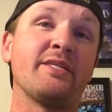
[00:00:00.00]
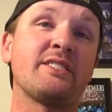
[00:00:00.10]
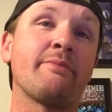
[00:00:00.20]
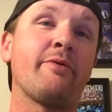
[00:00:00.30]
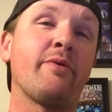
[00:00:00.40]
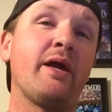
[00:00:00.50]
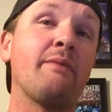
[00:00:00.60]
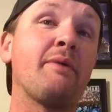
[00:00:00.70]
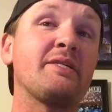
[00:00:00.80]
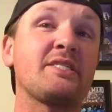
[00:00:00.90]
Summer
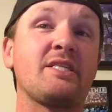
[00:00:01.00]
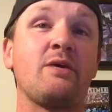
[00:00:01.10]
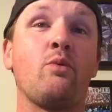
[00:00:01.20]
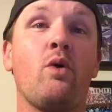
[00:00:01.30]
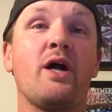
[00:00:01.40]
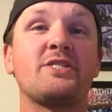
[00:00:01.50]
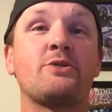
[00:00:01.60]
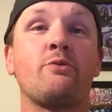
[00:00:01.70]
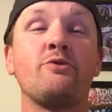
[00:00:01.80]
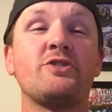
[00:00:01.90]
Rae basically
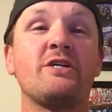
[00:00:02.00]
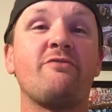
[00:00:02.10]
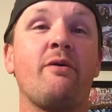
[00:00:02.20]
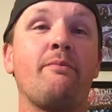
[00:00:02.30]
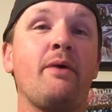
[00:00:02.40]
watched Rusev, a,